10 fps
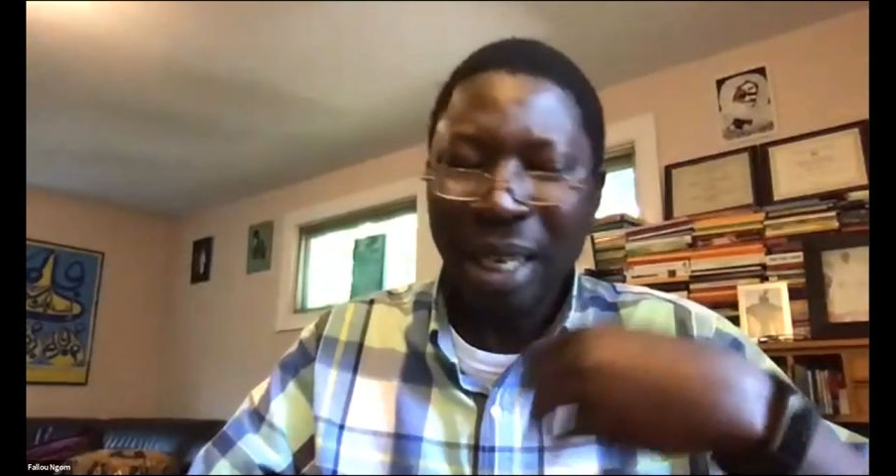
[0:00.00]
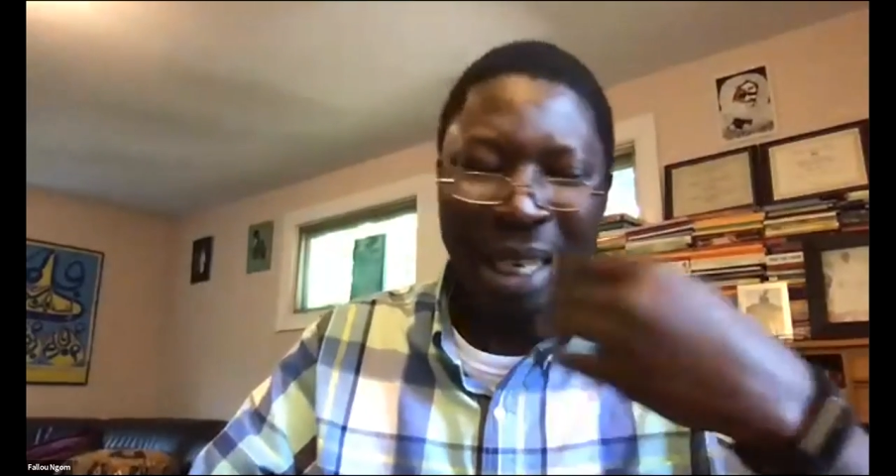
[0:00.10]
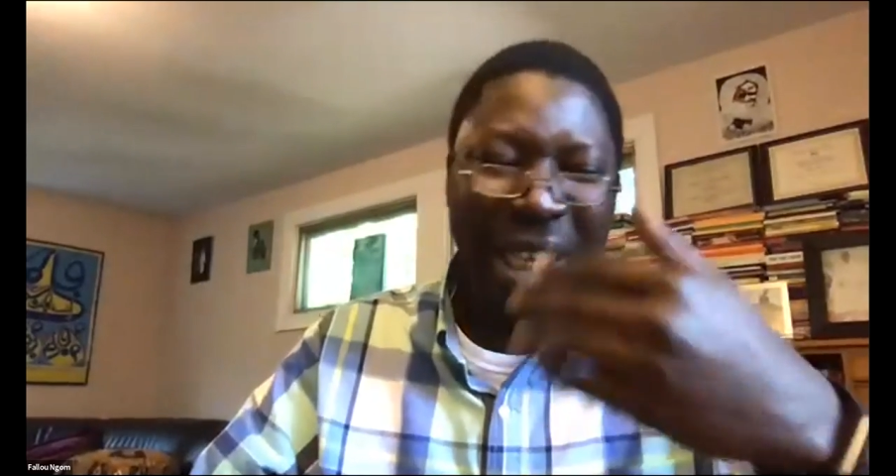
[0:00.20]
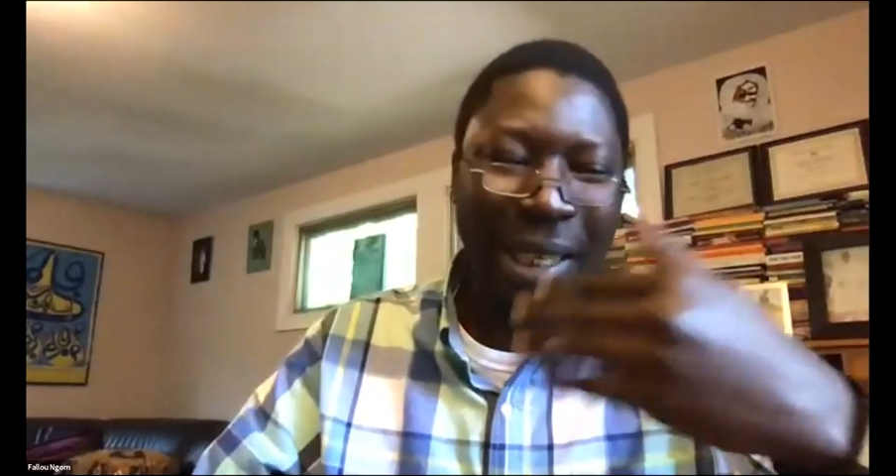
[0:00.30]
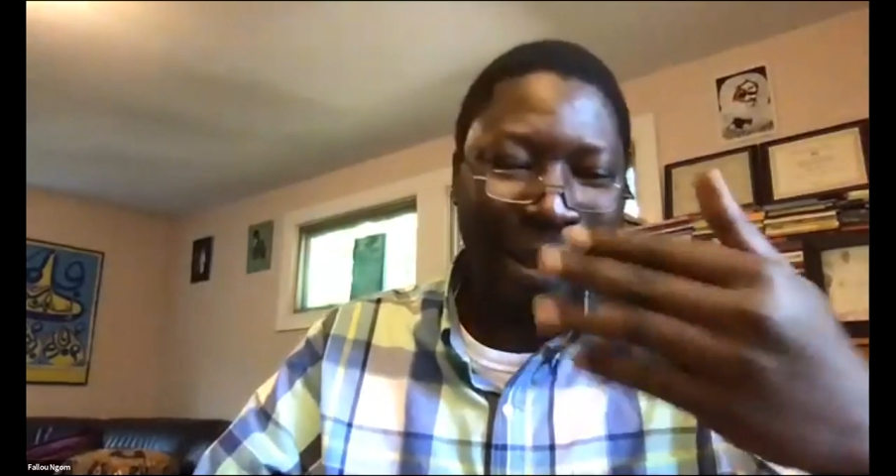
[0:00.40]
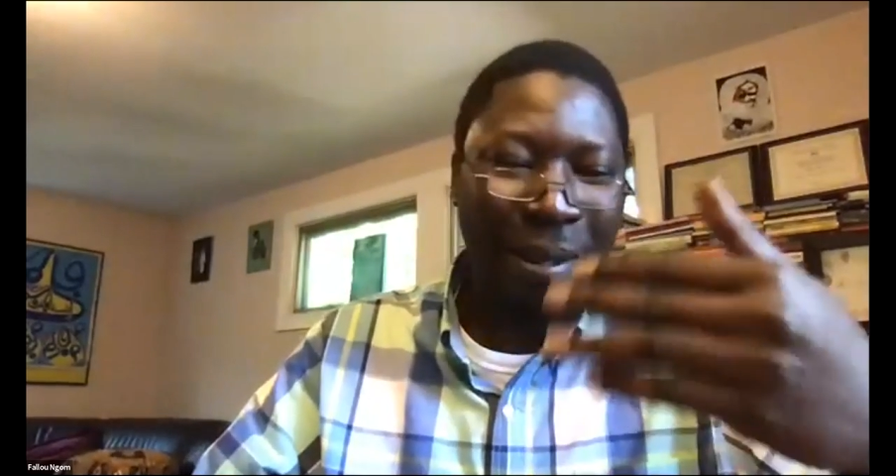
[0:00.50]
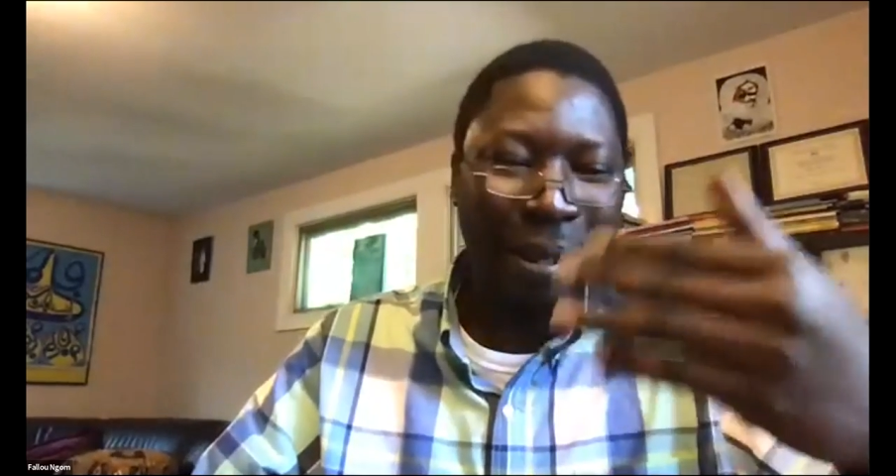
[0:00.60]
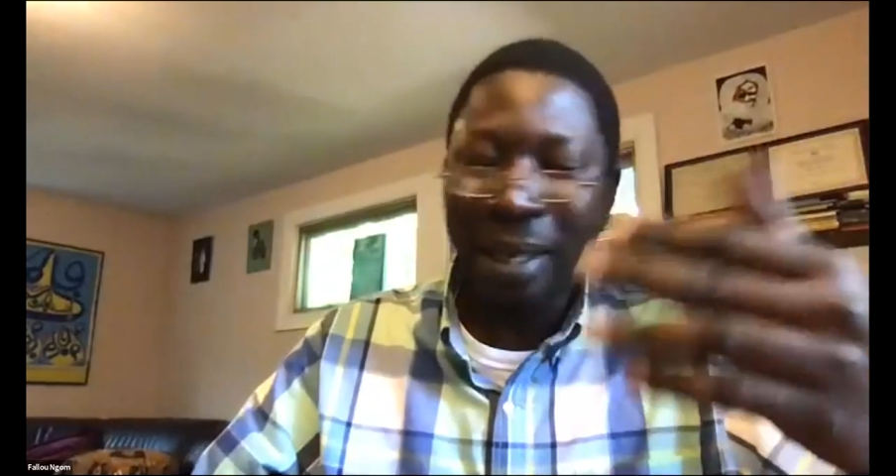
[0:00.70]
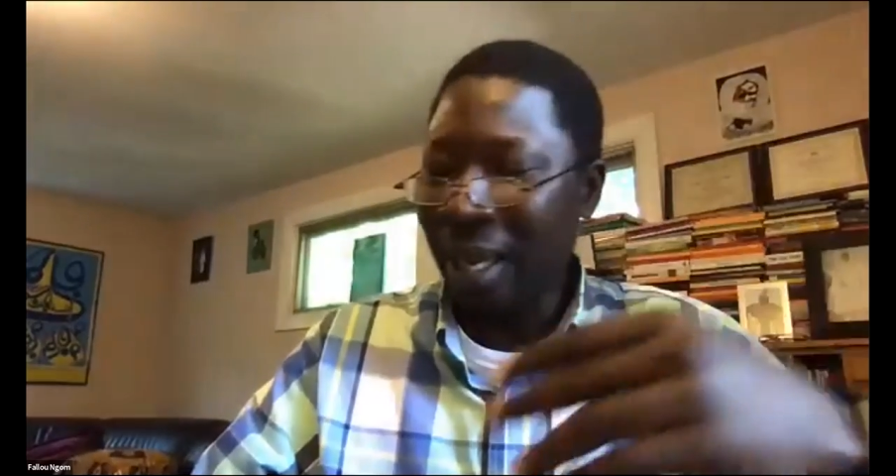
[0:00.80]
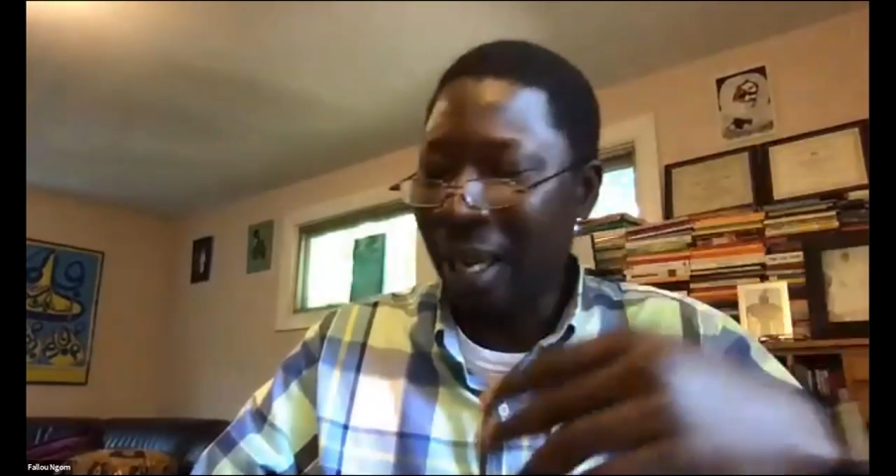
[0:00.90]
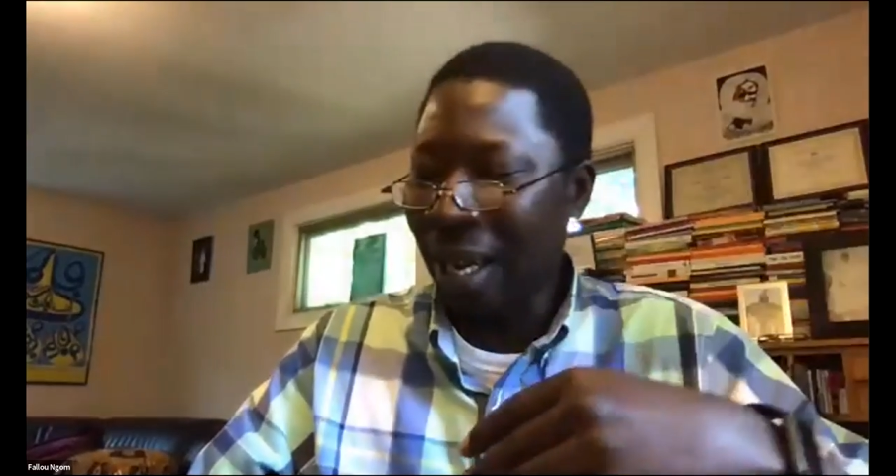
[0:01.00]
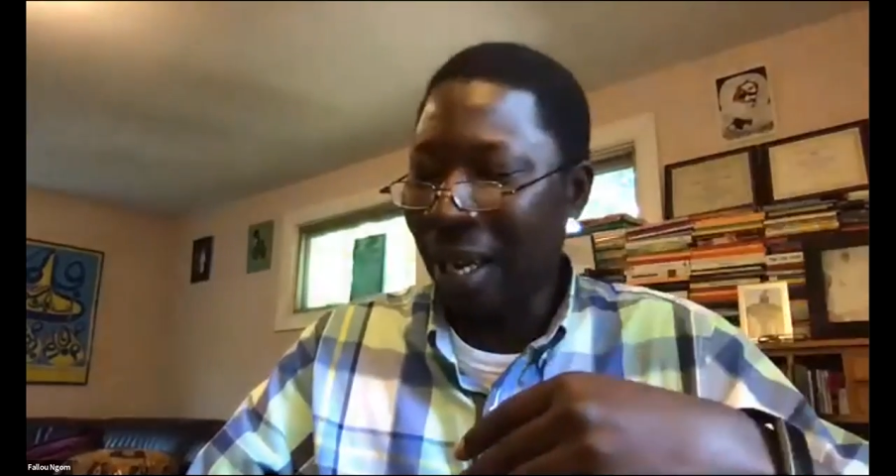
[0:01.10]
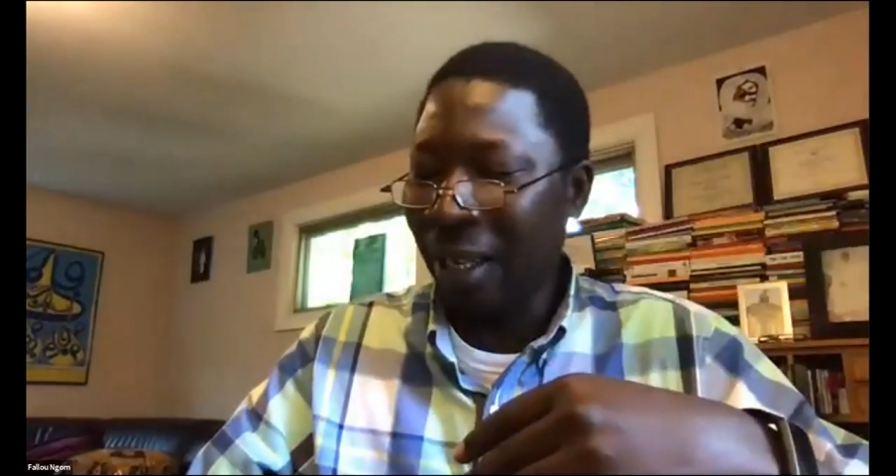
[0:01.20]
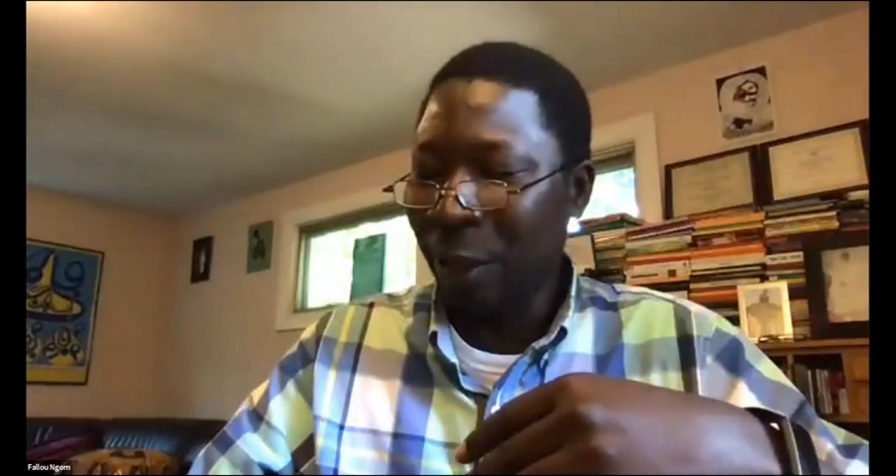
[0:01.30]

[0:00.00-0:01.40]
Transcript: little, uh,